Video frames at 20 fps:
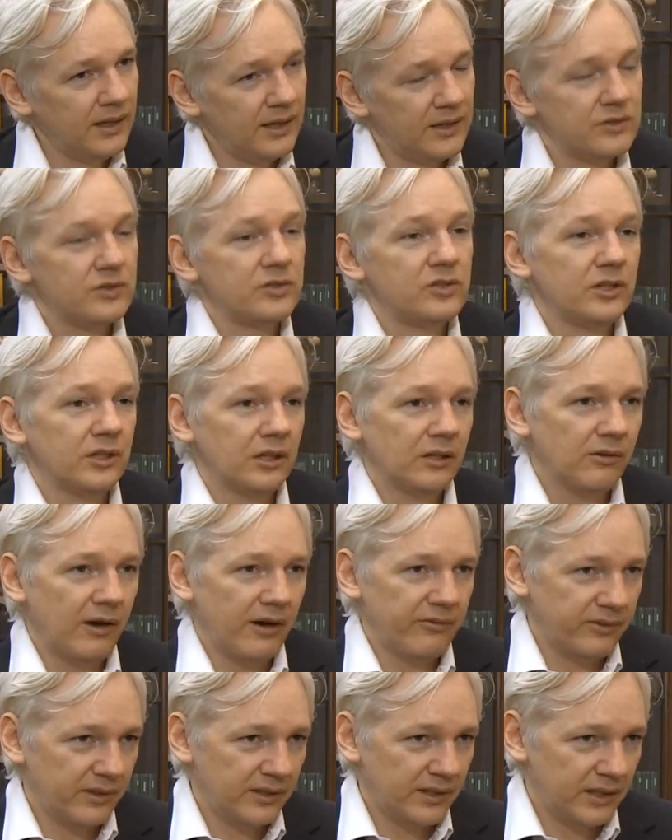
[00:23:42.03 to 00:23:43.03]
It's
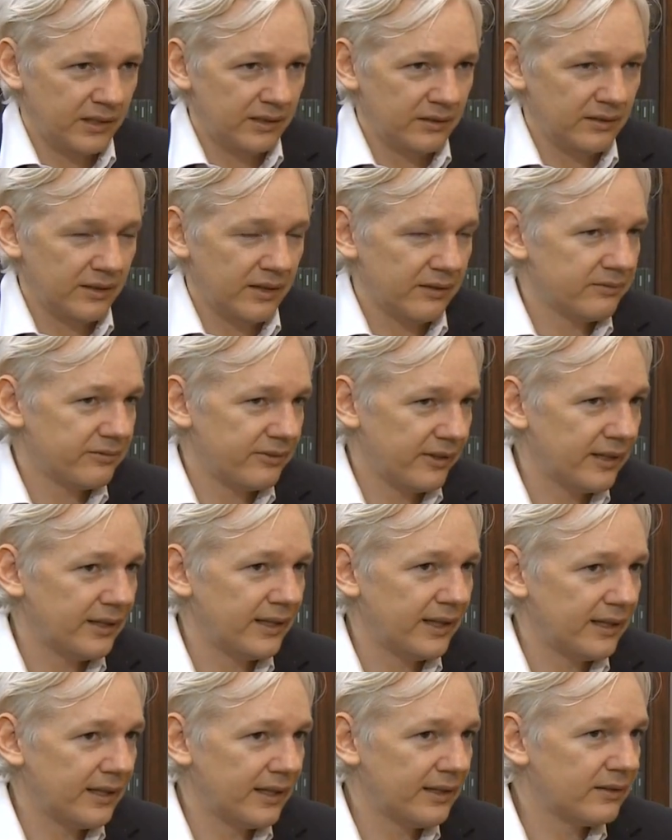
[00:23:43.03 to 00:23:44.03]
geographically
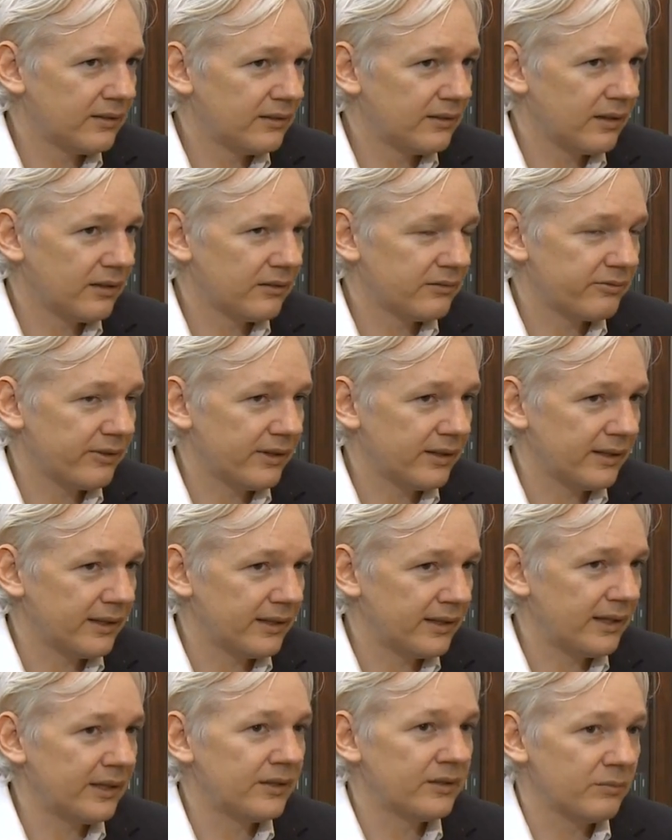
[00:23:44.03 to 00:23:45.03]

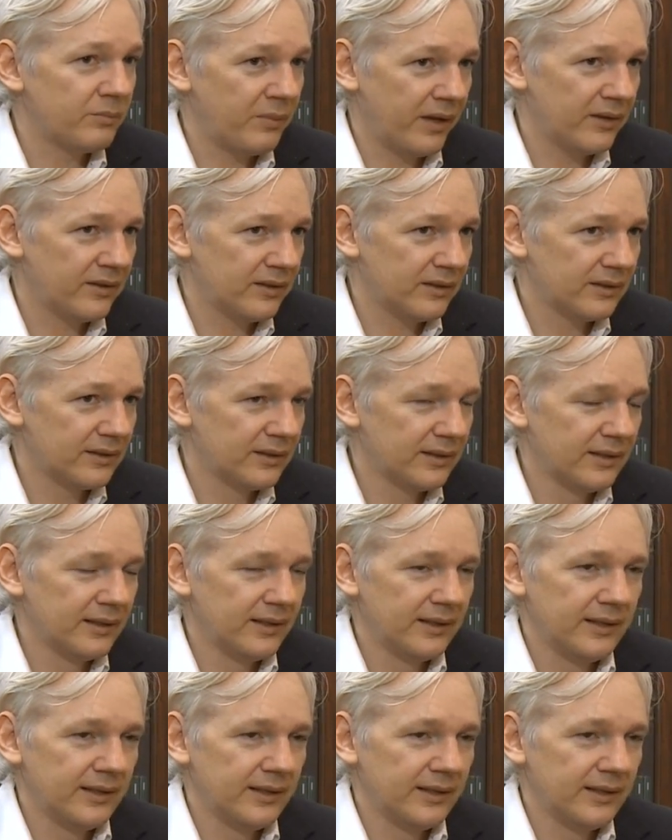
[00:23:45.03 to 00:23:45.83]
fairly independent,